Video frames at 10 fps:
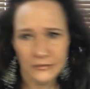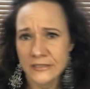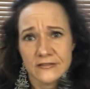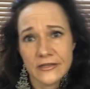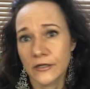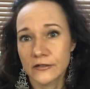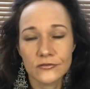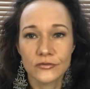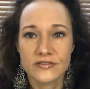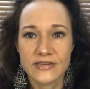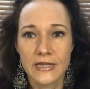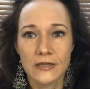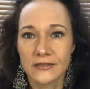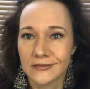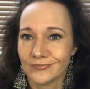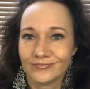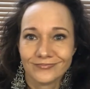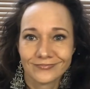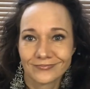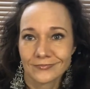it's there, it's for sale, and
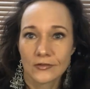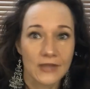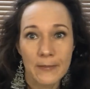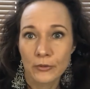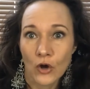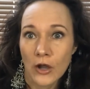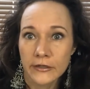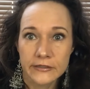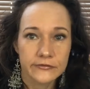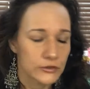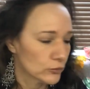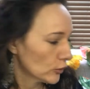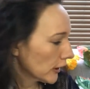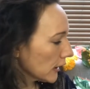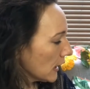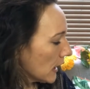slap it on and it's going to work.